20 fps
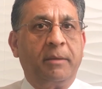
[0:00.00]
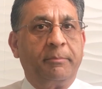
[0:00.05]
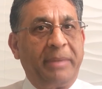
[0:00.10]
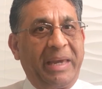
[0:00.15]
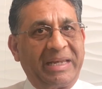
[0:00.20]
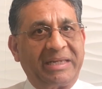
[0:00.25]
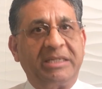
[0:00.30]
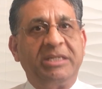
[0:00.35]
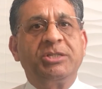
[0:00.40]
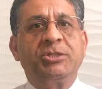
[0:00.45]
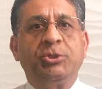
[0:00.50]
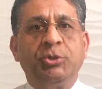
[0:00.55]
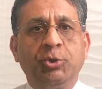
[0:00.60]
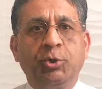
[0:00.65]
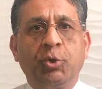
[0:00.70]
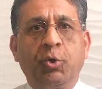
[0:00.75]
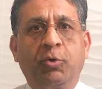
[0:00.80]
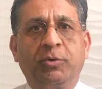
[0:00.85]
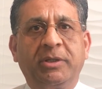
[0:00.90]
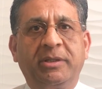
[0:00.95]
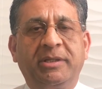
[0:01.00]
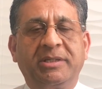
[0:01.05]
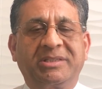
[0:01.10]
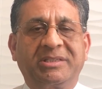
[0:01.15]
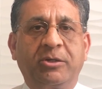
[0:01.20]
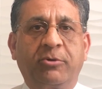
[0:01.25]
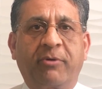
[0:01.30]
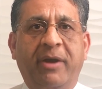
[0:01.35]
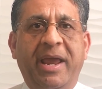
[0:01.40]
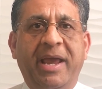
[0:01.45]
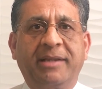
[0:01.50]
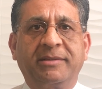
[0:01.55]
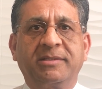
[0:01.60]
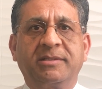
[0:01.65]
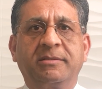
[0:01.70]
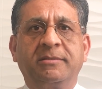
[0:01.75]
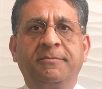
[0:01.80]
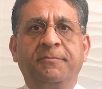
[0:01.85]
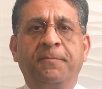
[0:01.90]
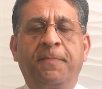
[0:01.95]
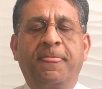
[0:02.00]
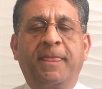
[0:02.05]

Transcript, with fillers: At least you know that there's grants